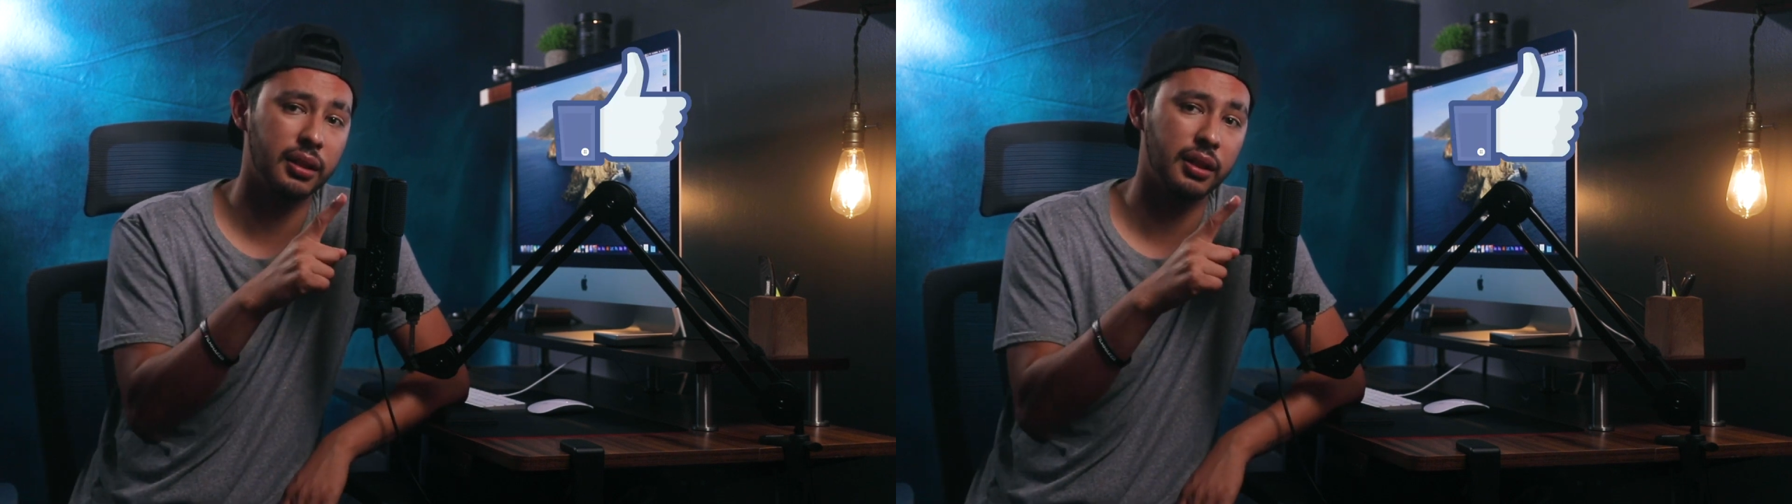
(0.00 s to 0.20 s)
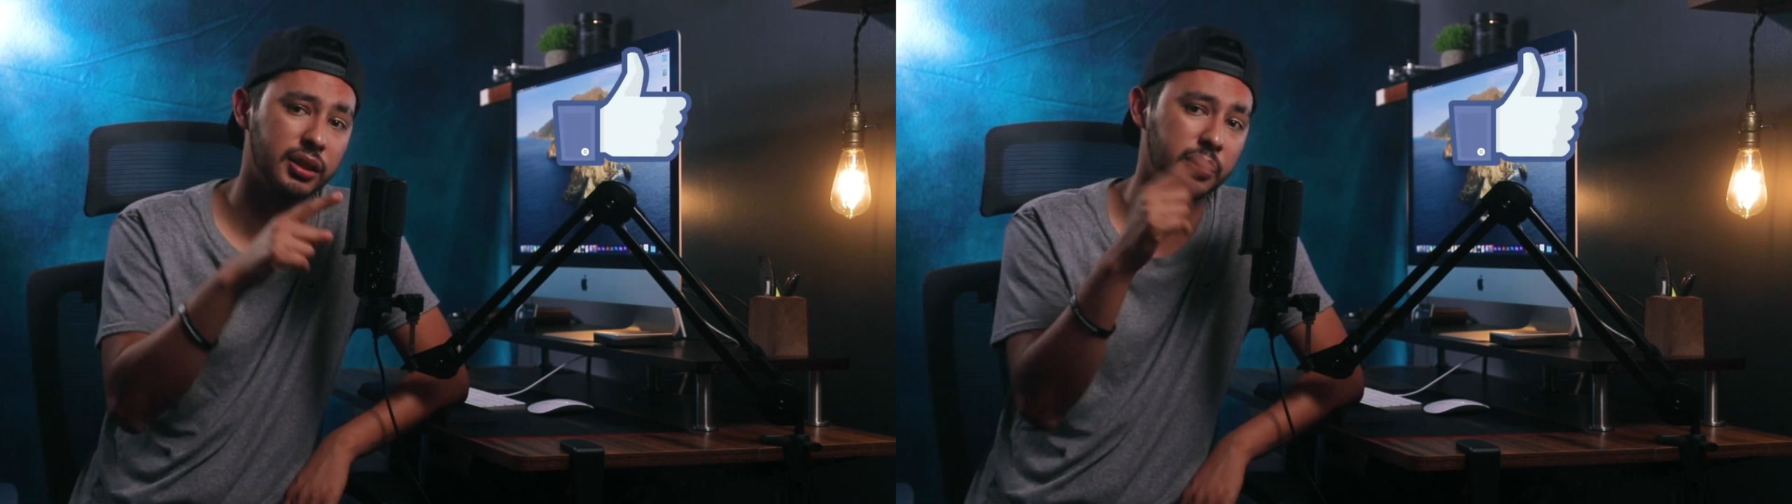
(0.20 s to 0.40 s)

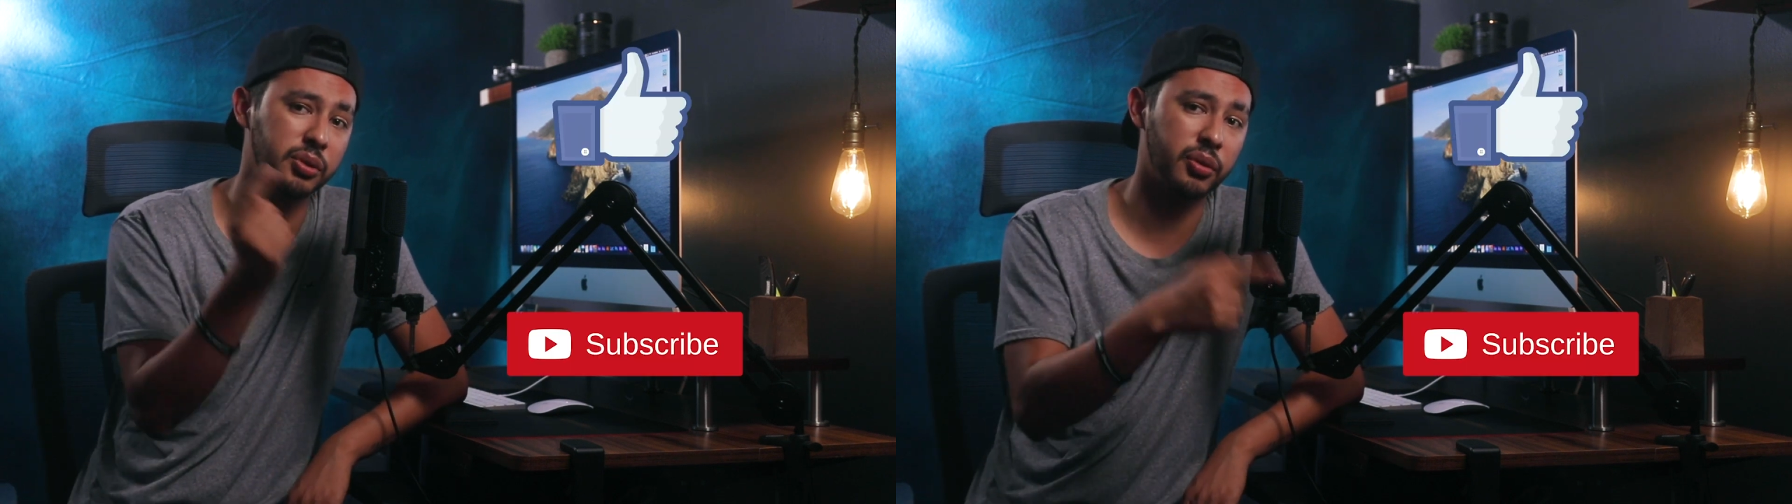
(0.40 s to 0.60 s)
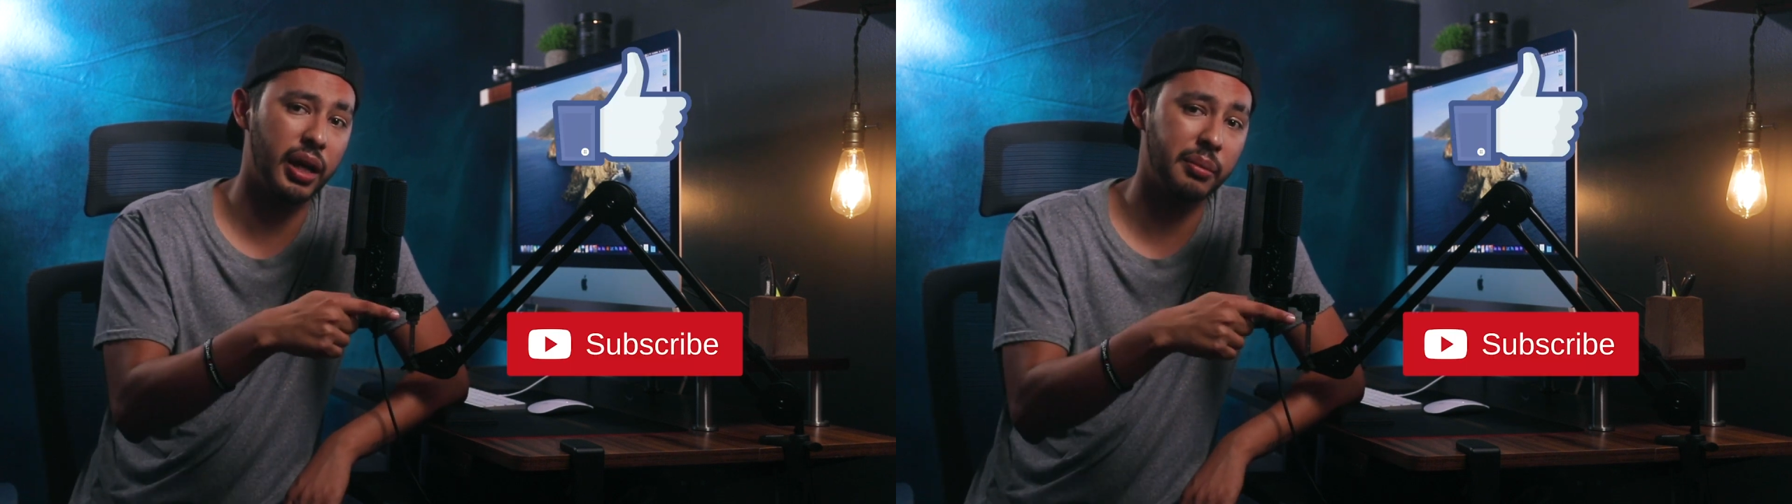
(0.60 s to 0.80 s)

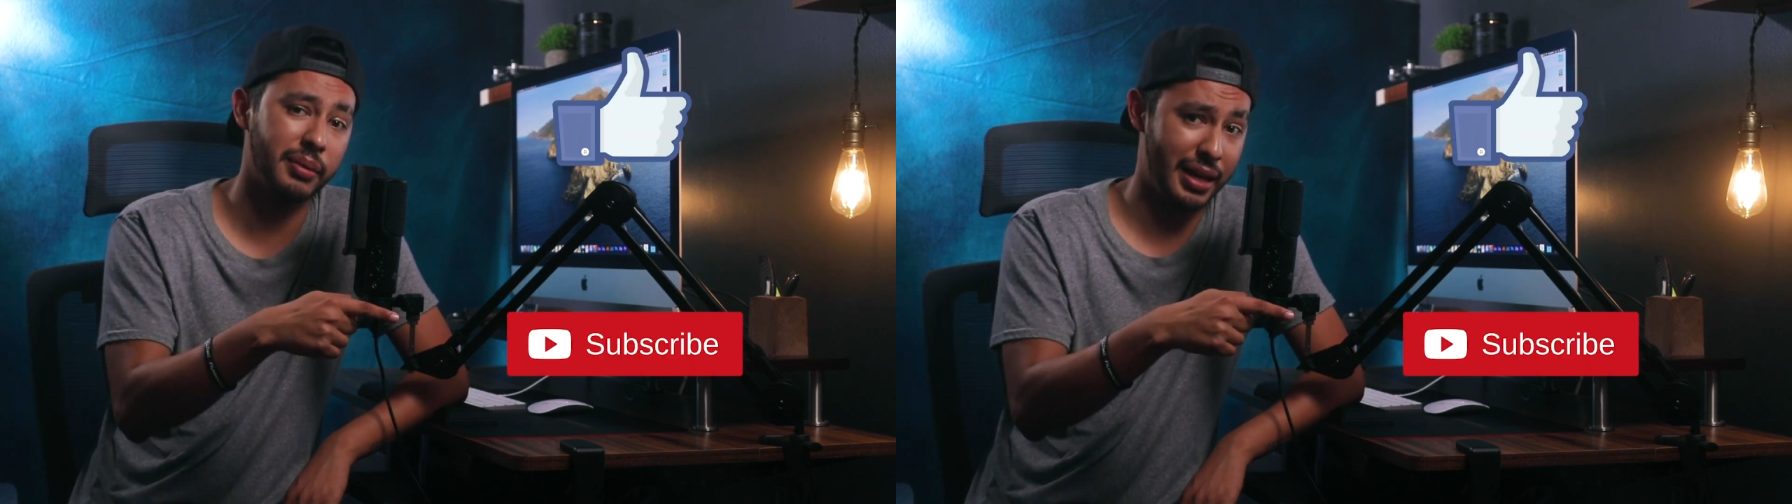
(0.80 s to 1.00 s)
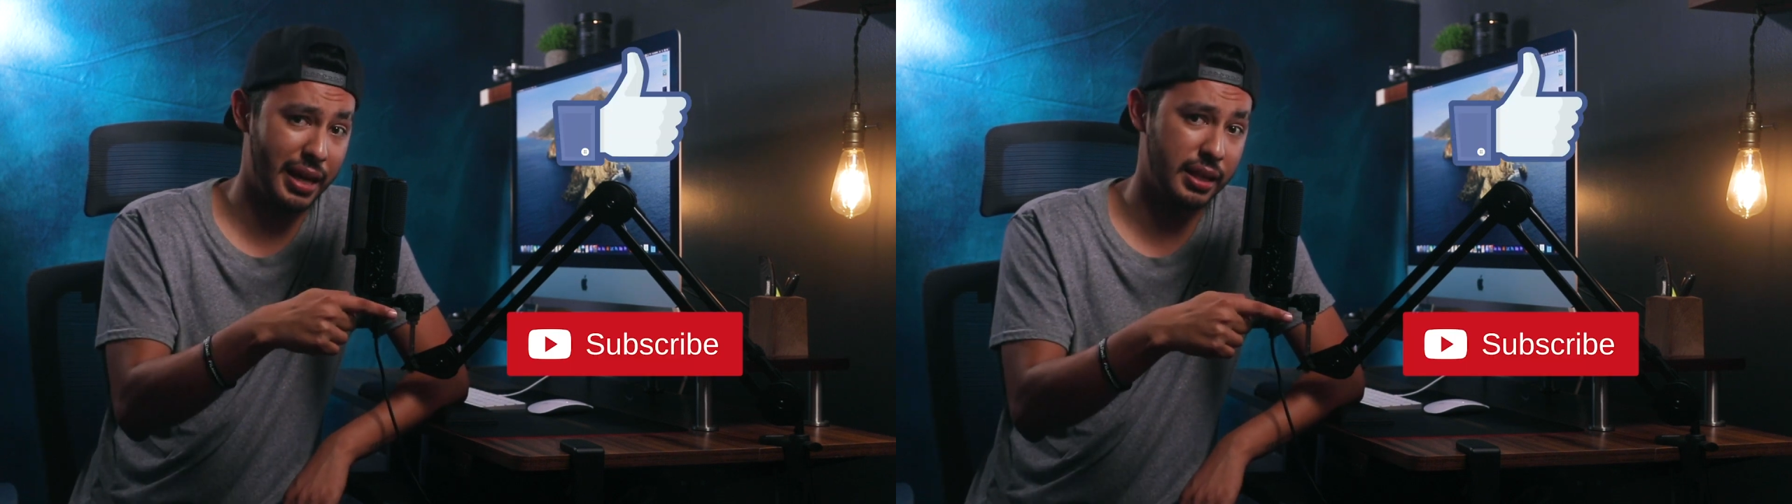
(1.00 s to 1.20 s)
subscribe,
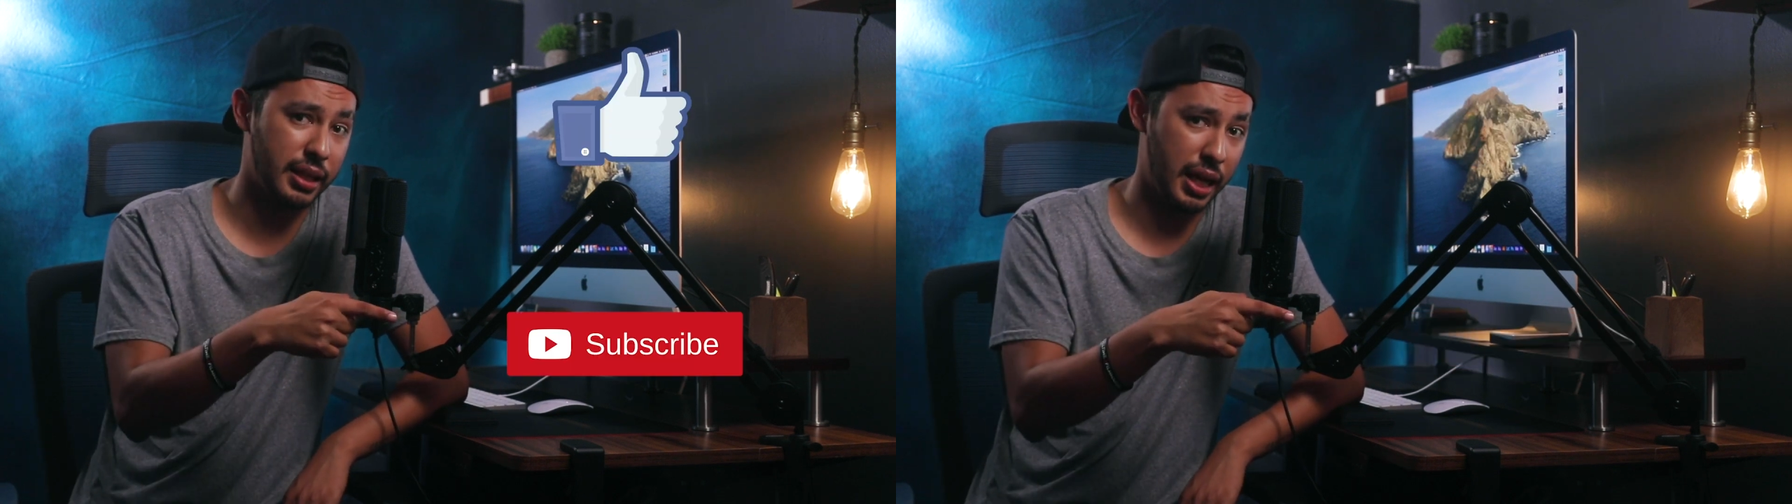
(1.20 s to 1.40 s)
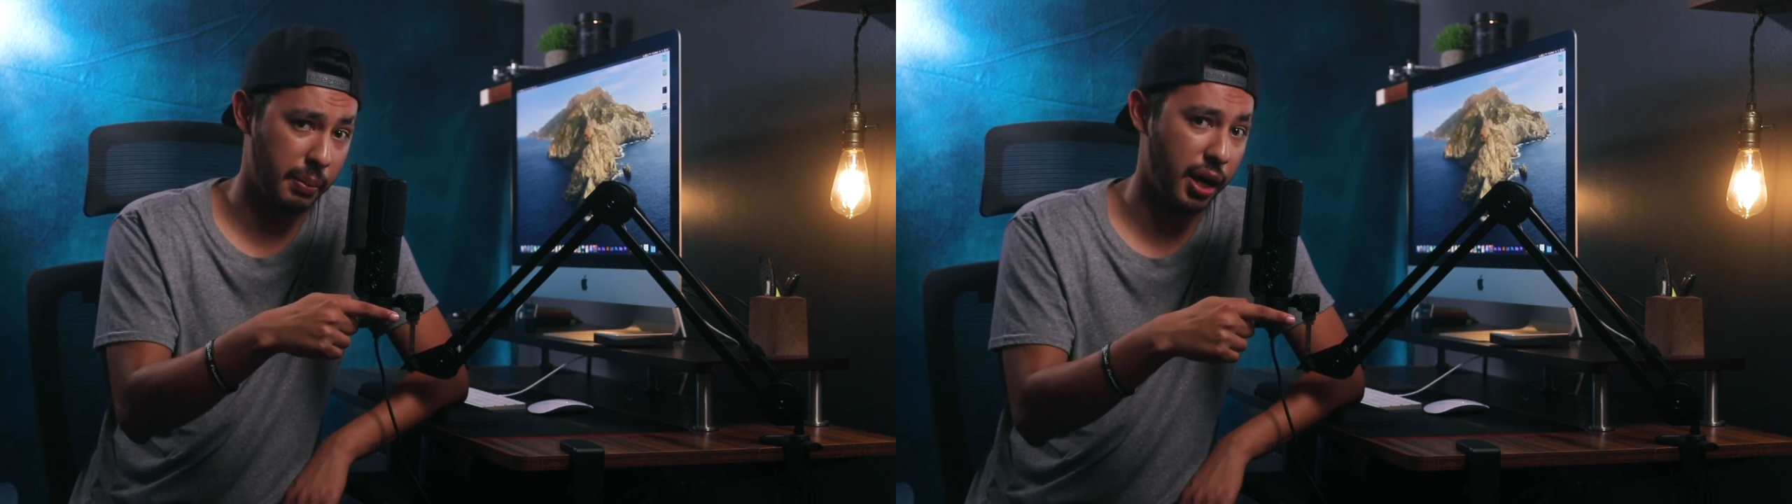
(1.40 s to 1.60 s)
and I'm